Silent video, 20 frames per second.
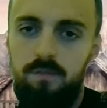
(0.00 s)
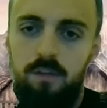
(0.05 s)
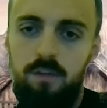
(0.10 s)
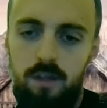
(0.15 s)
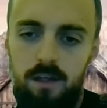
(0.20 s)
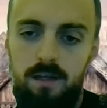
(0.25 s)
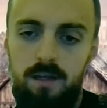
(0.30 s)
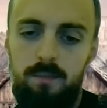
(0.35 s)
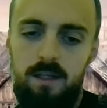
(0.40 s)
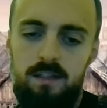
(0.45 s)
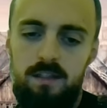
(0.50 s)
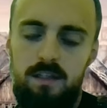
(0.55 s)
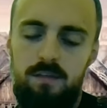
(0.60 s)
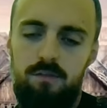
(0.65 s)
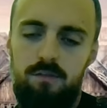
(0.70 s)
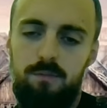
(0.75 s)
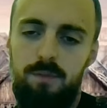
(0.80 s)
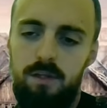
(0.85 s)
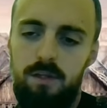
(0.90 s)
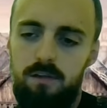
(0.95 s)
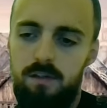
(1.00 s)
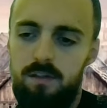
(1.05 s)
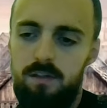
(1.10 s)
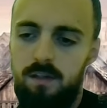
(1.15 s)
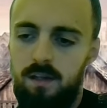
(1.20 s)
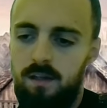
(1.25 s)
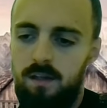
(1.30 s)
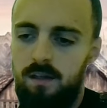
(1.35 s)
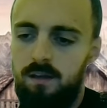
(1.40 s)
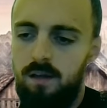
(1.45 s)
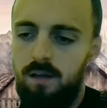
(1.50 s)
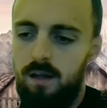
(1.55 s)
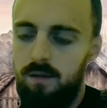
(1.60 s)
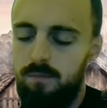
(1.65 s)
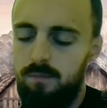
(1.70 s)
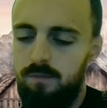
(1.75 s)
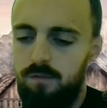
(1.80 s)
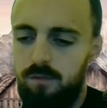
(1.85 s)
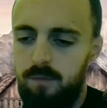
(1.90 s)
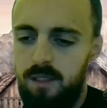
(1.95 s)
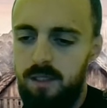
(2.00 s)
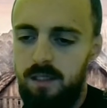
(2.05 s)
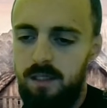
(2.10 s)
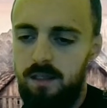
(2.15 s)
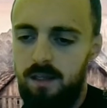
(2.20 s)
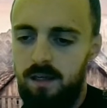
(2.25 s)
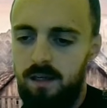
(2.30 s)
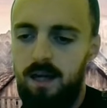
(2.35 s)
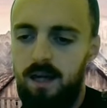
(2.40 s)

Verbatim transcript: of the early medieval period um, for me.